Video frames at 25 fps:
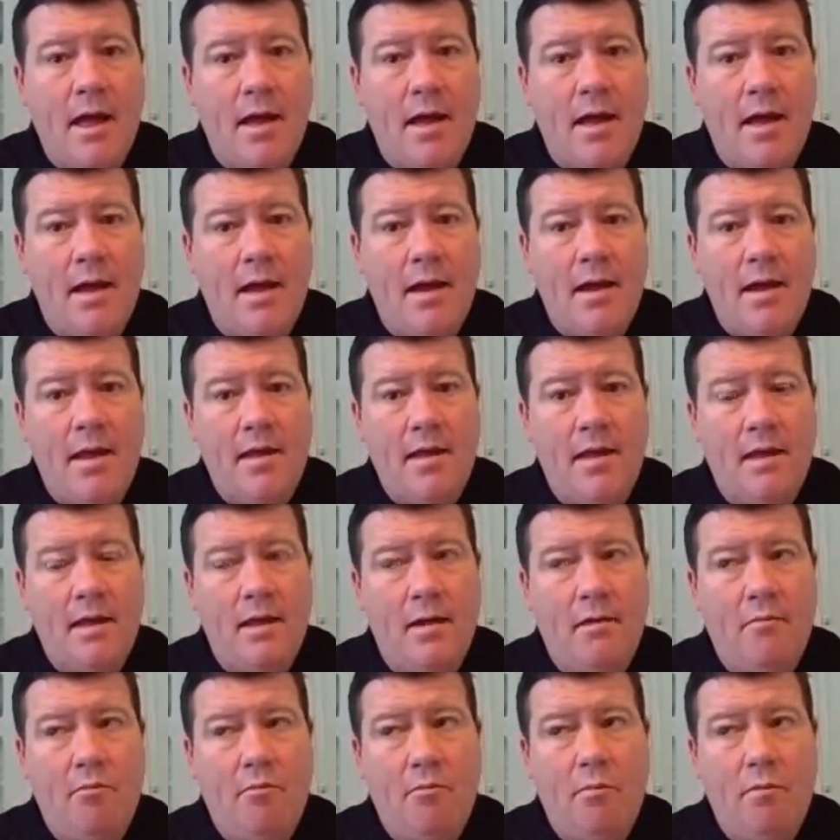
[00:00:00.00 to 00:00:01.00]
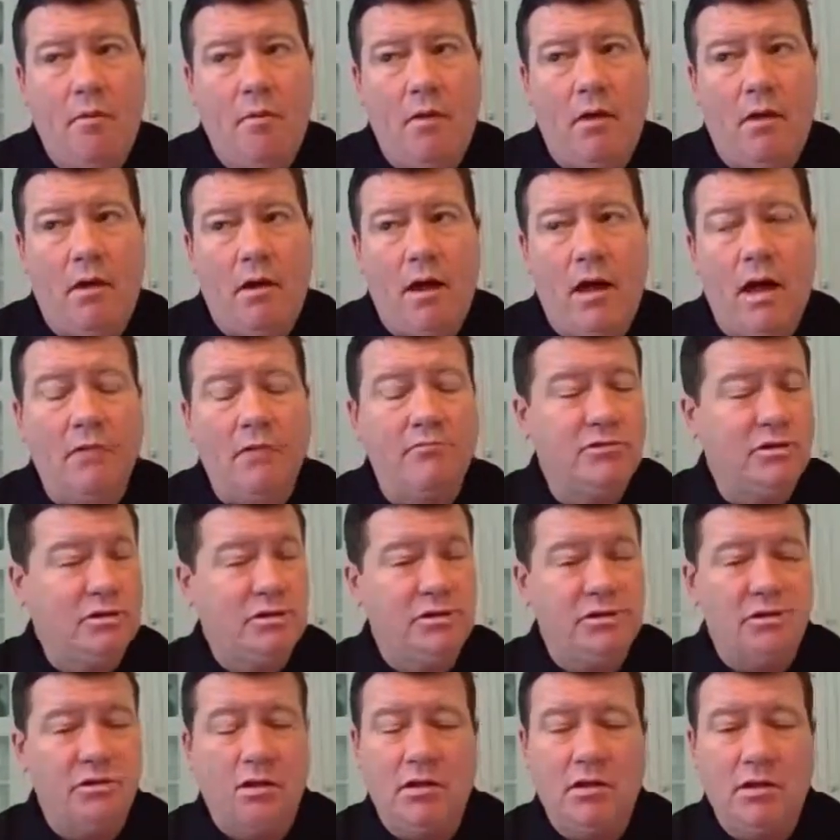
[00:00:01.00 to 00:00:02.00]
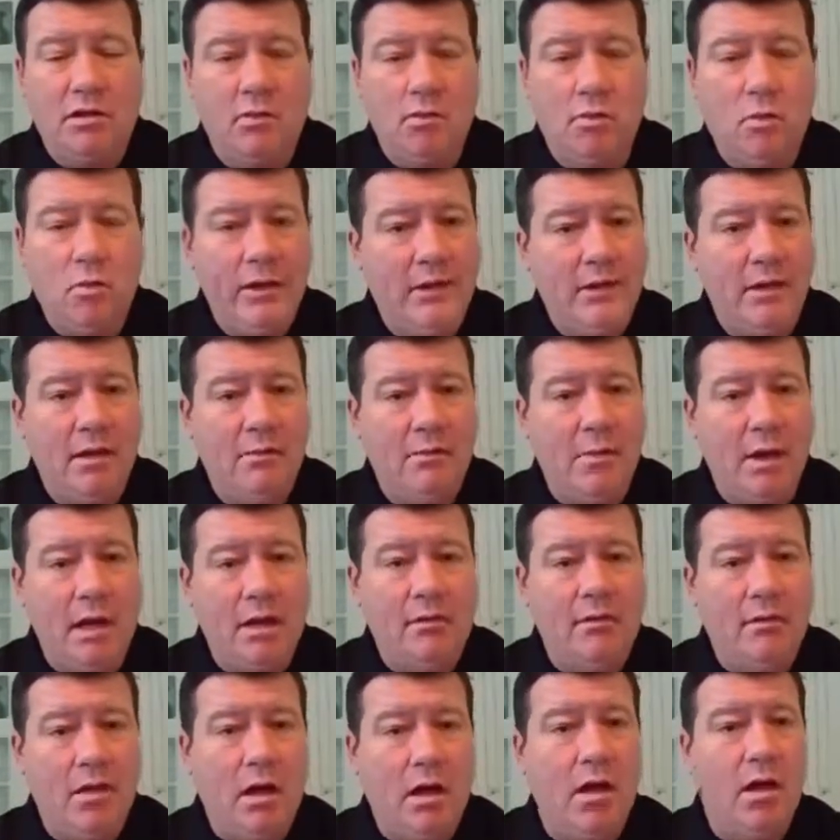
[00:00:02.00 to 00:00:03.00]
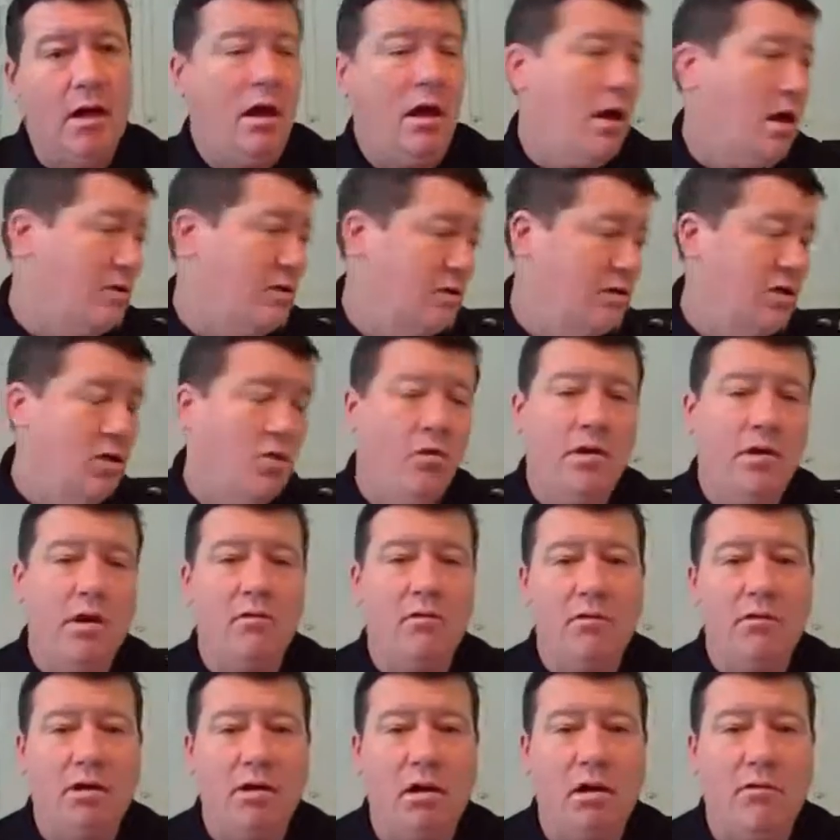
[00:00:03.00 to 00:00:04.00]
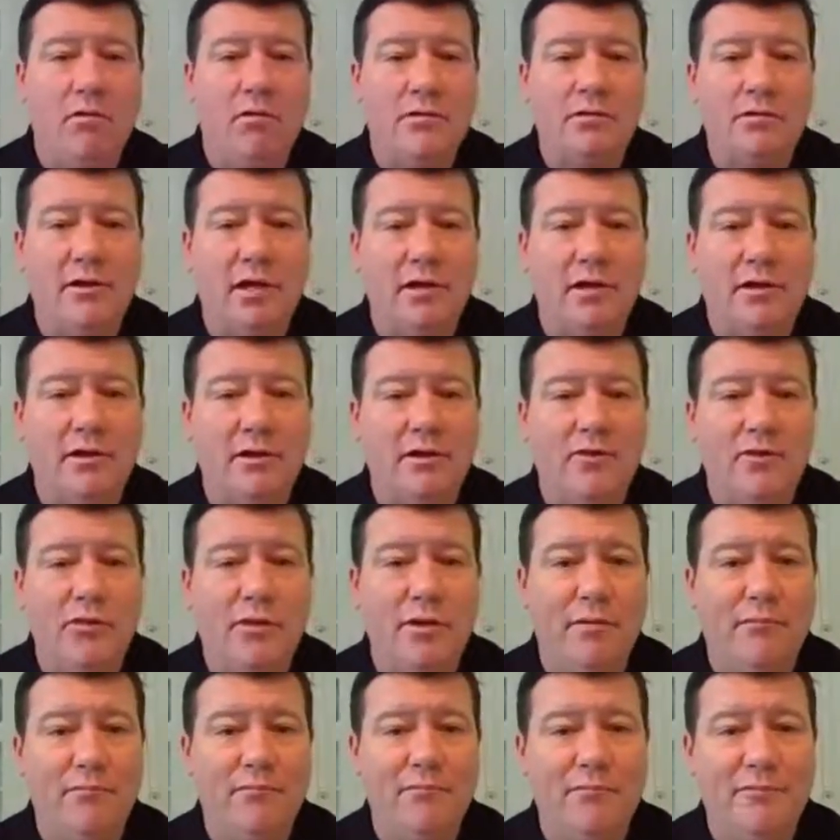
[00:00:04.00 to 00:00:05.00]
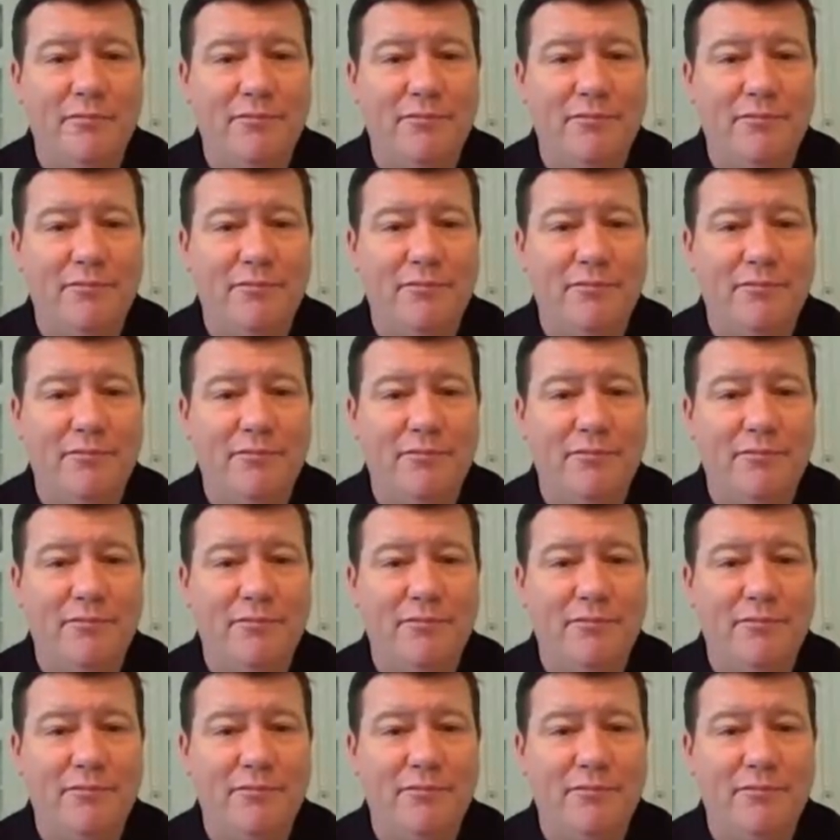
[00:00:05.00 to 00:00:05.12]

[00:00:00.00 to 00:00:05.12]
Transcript: I, uh, I was just talking to Whitney about uh, us going to Okinawa, taking the trip.